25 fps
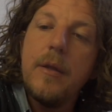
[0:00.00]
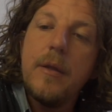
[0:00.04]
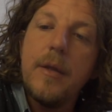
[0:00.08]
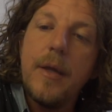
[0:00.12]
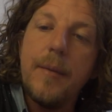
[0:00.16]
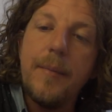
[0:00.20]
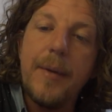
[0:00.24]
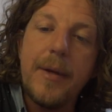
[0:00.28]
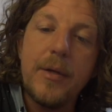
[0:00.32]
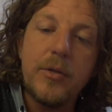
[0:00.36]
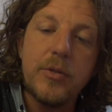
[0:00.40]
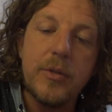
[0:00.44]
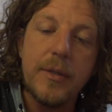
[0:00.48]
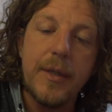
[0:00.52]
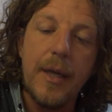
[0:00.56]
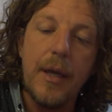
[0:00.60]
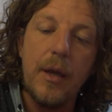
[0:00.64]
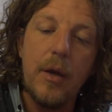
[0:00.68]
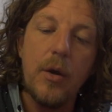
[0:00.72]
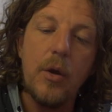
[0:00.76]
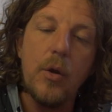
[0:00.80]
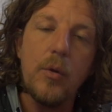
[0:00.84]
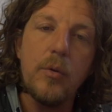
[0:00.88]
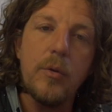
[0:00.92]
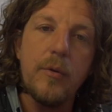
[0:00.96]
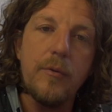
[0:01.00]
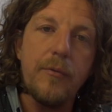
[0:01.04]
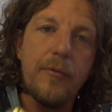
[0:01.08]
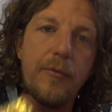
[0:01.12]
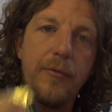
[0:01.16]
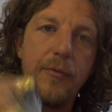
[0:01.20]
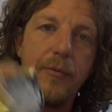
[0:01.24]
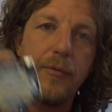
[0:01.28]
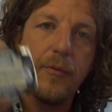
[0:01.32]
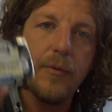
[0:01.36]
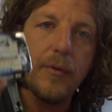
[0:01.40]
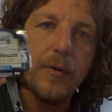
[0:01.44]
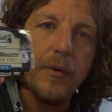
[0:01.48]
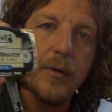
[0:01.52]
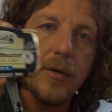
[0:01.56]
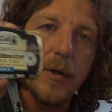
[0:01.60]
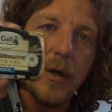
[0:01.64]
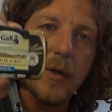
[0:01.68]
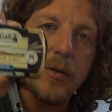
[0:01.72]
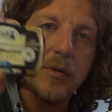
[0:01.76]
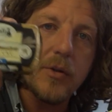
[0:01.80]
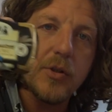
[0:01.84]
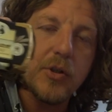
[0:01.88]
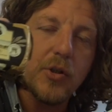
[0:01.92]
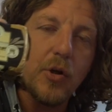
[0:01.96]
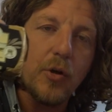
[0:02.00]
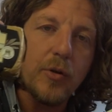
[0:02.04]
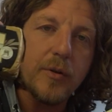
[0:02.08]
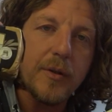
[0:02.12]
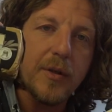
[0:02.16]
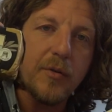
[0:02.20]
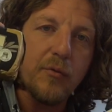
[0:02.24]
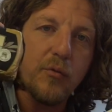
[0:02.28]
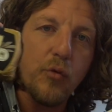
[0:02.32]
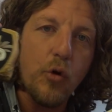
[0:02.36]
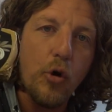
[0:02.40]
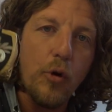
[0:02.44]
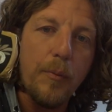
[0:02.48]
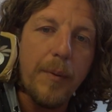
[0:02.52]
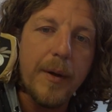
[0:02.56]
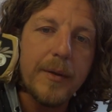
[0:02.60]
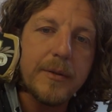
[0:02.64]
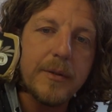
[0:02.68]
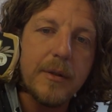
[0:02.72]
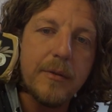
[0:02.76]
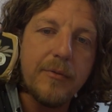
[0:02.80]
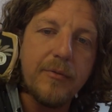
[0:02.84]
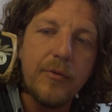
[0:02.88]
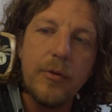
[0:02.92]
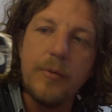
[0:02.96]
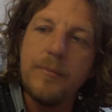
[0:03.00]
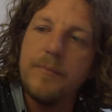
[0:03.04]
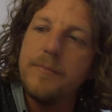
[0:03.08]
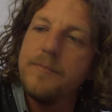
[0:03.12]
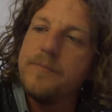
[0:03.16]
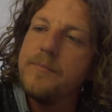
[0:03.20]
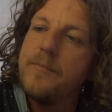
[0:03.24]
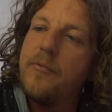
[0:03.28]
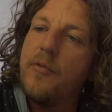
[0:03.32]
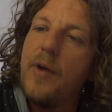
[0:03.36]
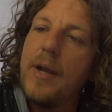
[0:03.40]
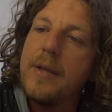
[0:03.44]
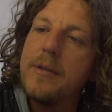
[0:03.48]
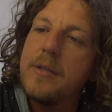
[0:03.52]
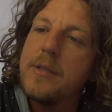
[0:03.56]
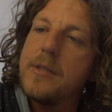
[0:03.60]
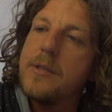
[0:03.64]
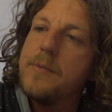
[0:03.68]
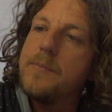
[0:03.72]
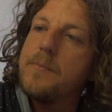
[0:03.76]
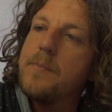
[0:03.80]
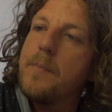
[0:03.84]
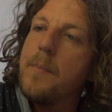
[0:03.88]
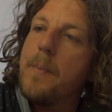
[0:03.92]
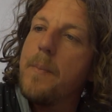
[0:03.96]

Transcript: I managed to get a load of unsalted raw butter from France,